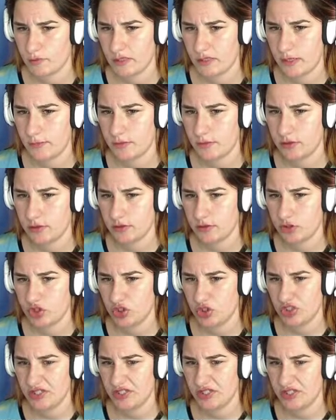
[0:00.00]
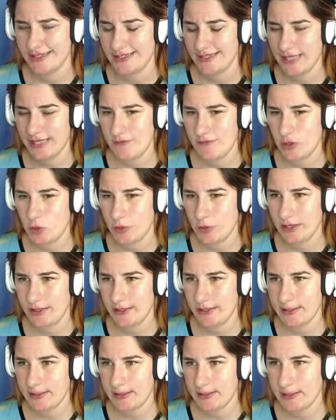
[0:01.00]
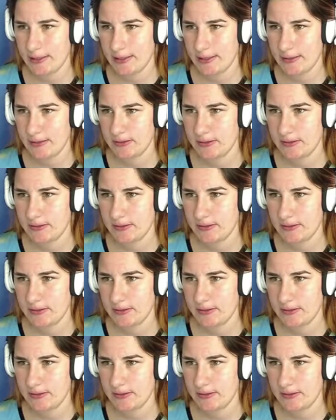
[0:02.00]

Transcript: Just gonna save you quickly in case.